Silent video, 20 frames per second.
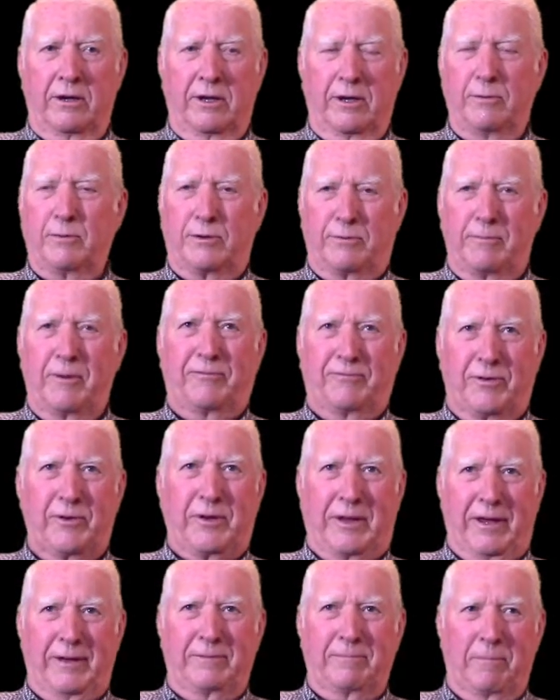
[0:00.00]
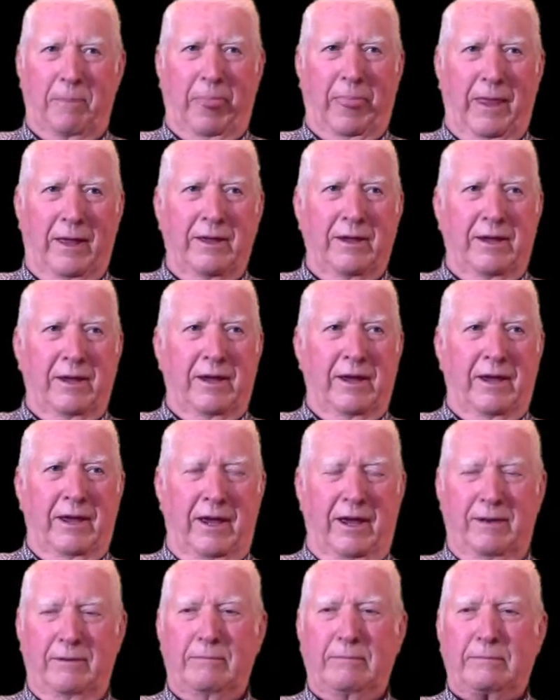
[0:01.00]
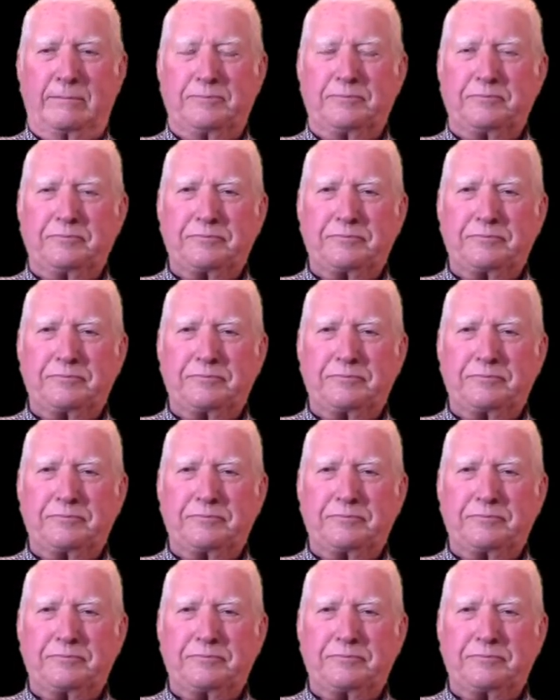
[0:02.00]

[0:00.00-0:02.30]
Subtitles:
he was my friend. And